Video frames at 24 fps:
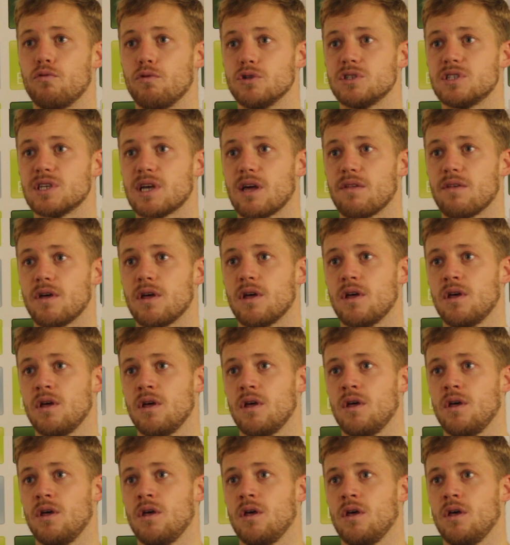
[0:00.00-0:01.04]
run together.
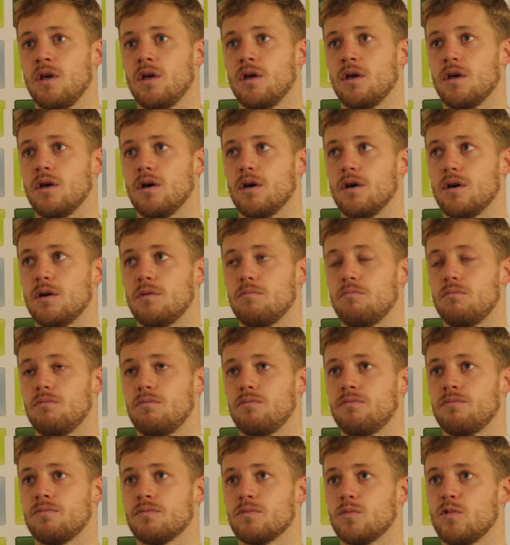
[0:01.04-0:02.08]

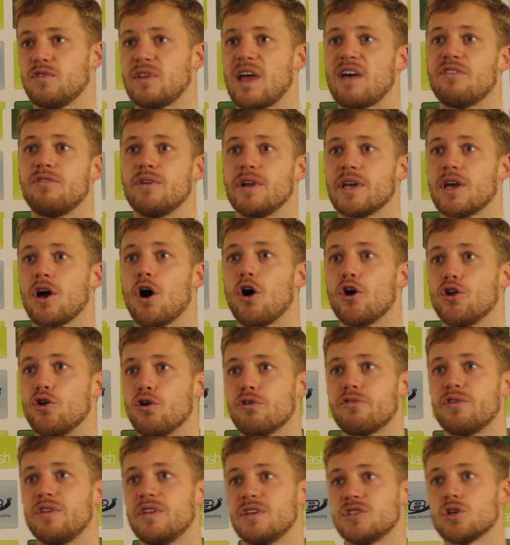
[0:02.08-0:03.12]
We've definitely got
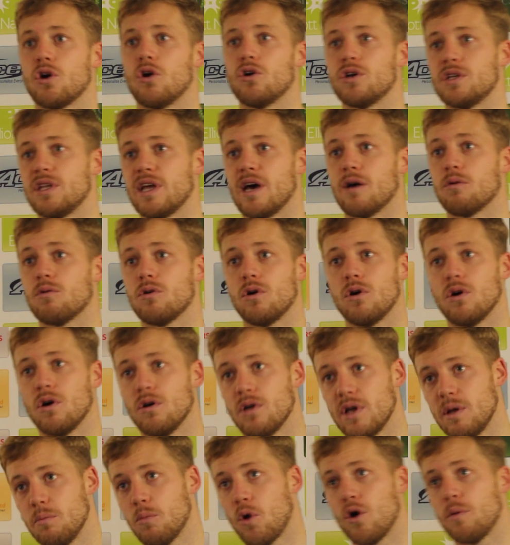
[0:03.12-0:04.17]
enough in the side now,
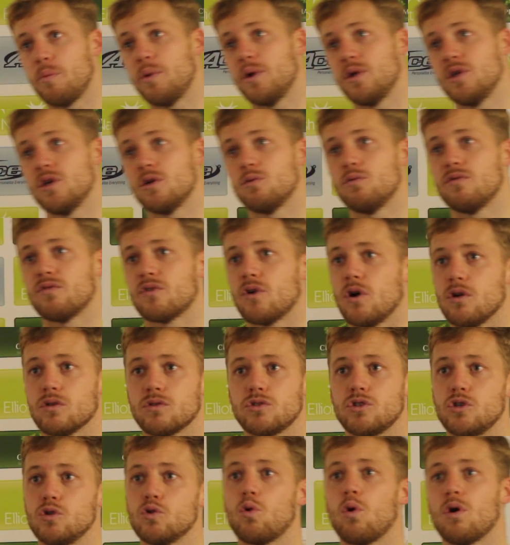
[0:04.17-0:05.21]
in my opinion. We've got
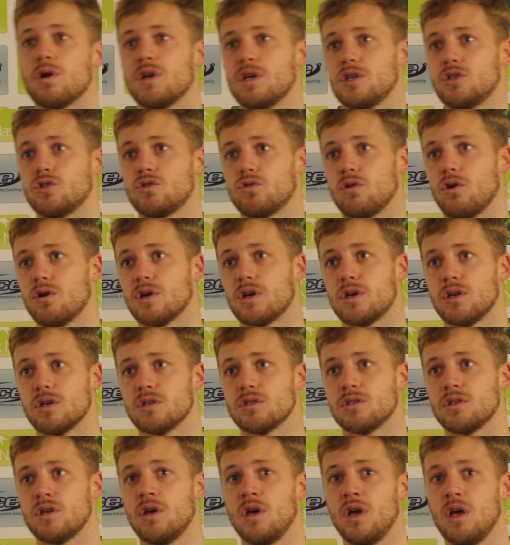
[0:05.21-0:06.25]
two quality
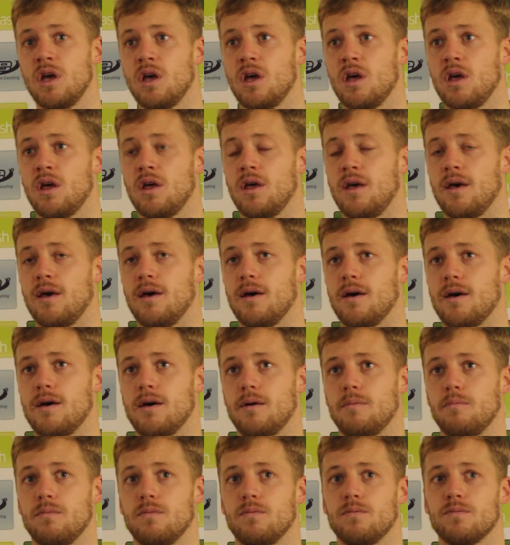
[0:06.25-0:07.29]
strikers.
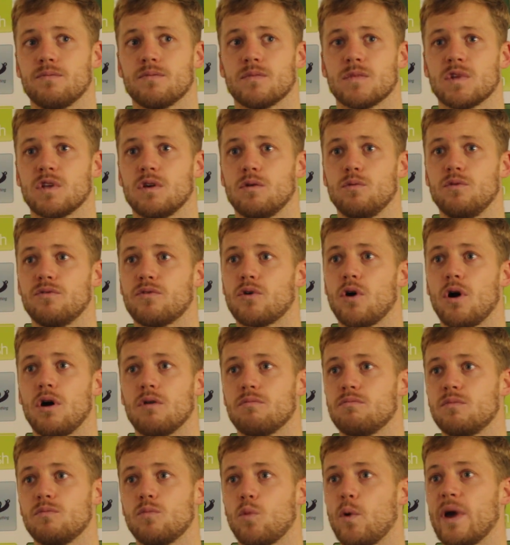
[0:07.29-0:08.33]
We've
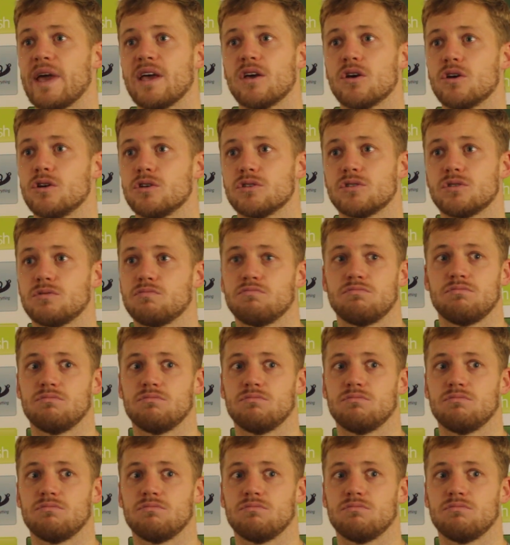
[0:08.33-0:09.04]
got wingers,